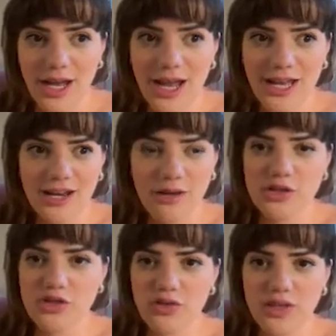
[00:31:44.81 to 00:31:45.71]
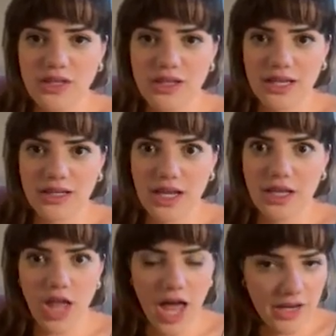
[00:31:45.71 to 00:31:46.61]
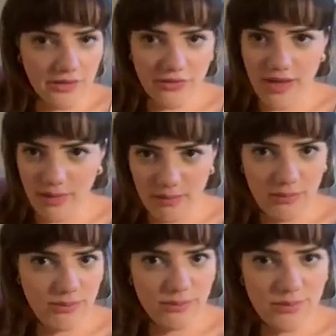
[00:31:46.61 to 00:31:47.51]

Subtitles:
And then I was doing like a lot of them.